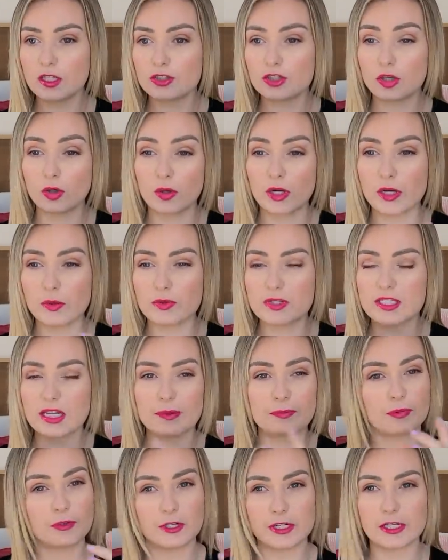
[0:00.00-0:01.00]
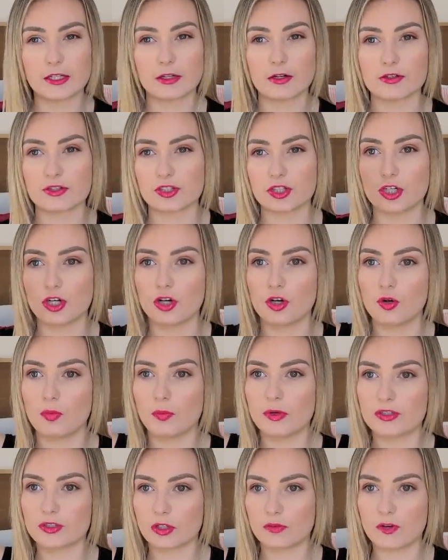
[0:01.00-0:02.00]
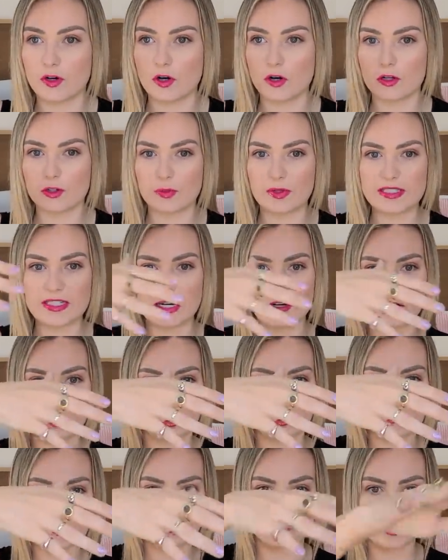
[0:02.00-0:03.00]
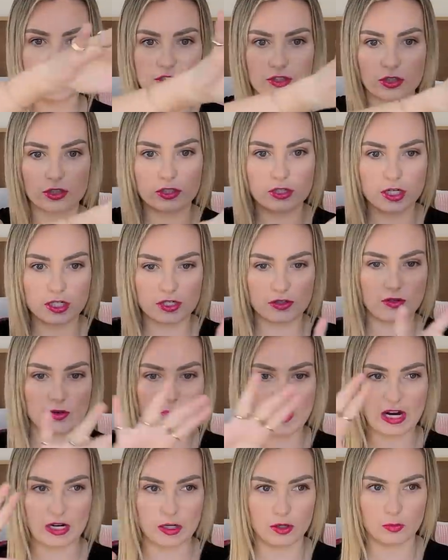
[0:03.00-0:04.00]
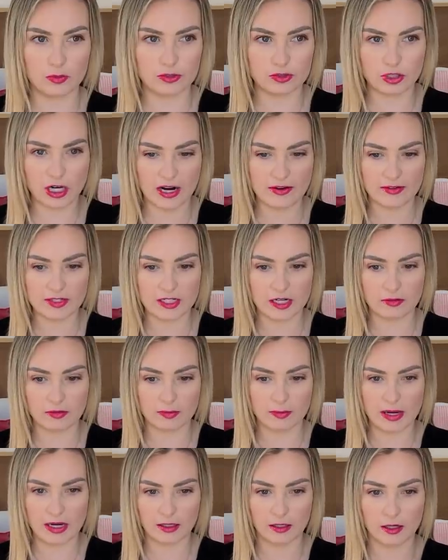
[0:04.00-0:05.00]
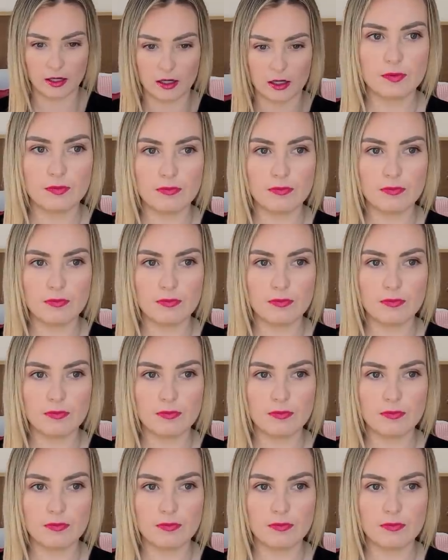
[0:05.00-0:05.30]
So it was like pretty close to home. We drove all the way down our street, turned onto Rebecca. We're driving down Rebecca.